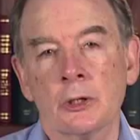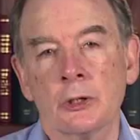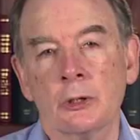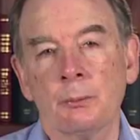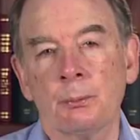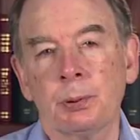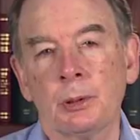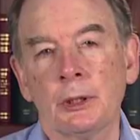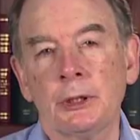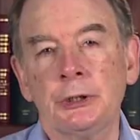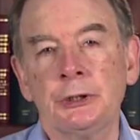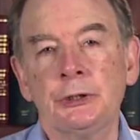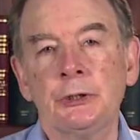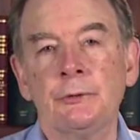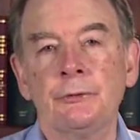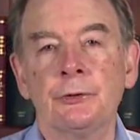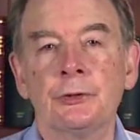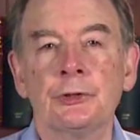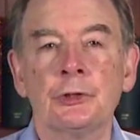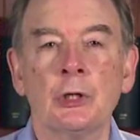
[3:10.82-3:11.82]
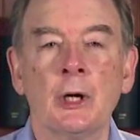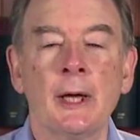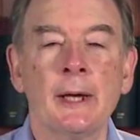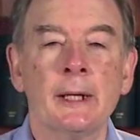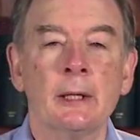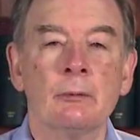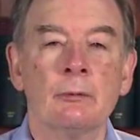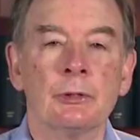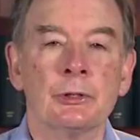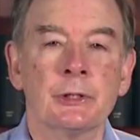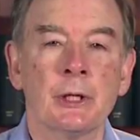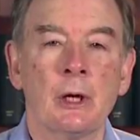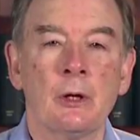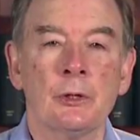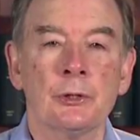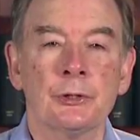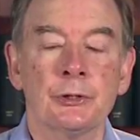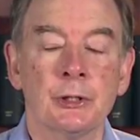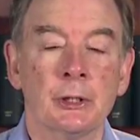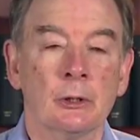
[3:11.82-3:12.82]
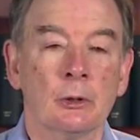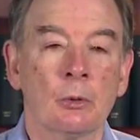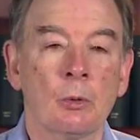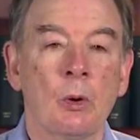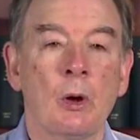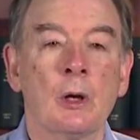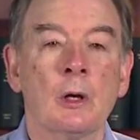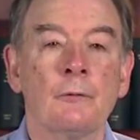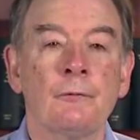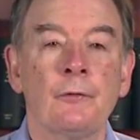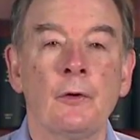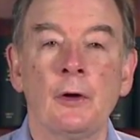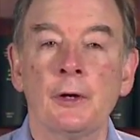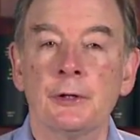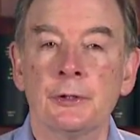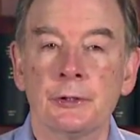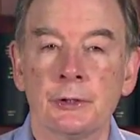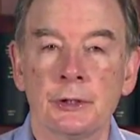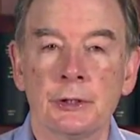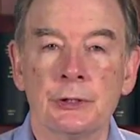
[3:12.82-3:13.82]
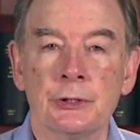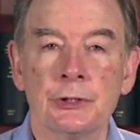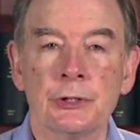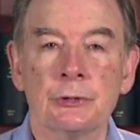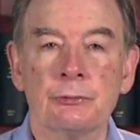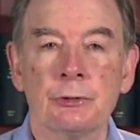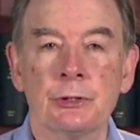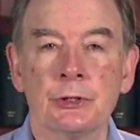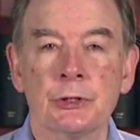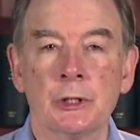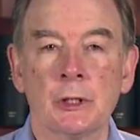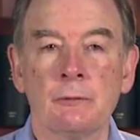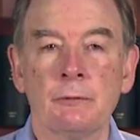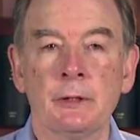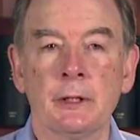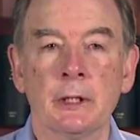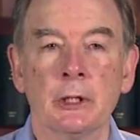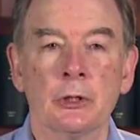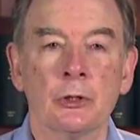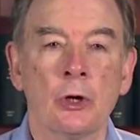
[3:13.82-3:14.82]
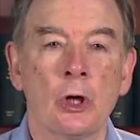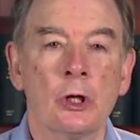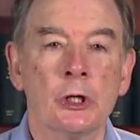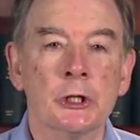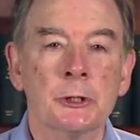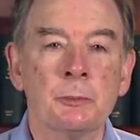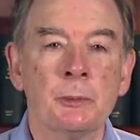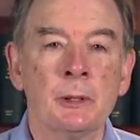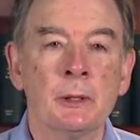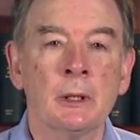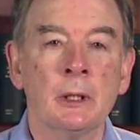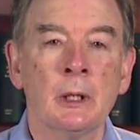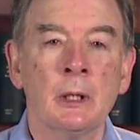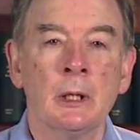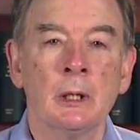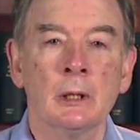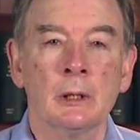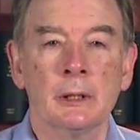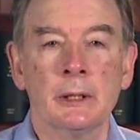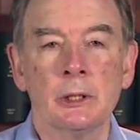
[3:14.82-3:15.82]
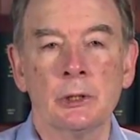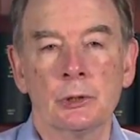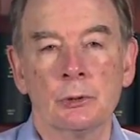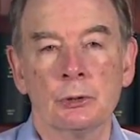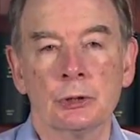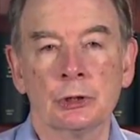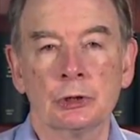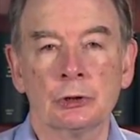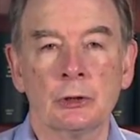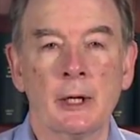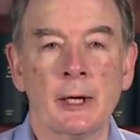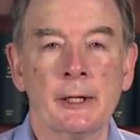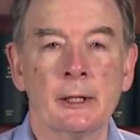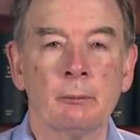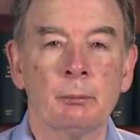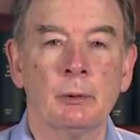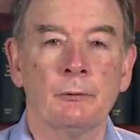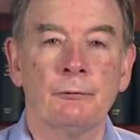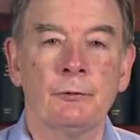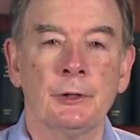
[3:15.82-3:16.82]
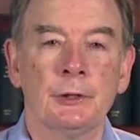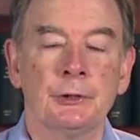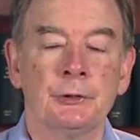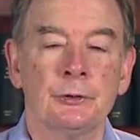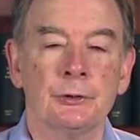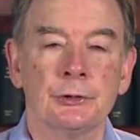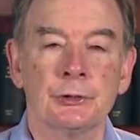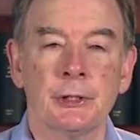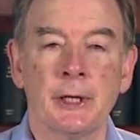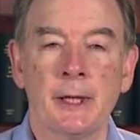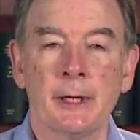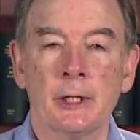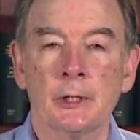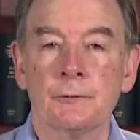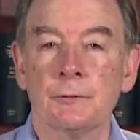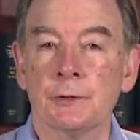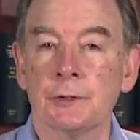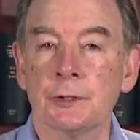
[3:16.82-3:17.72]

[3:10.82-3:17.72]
Completion of the training results in qualified teachers receiving acknowledgement linked to Australian professional standards for